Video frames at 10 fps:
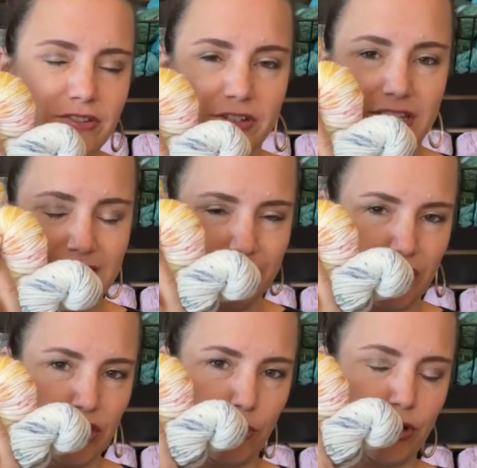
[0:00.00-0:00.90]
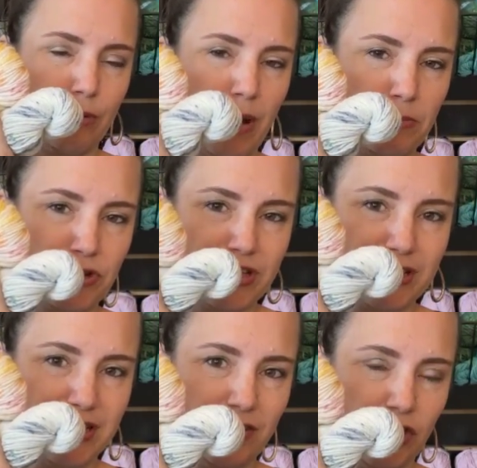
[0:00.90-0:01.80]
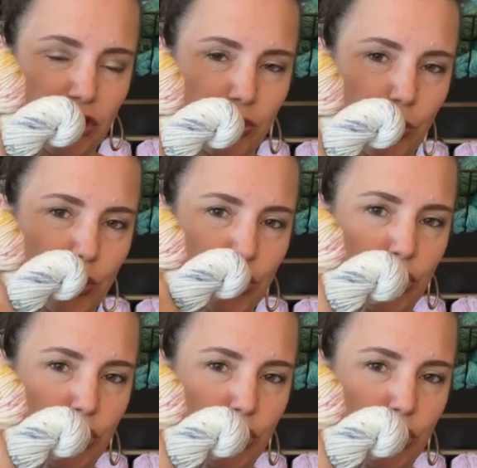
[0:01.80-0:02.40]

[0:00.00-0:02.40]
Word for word: eyes are deceiving you or your memory is deceiving you,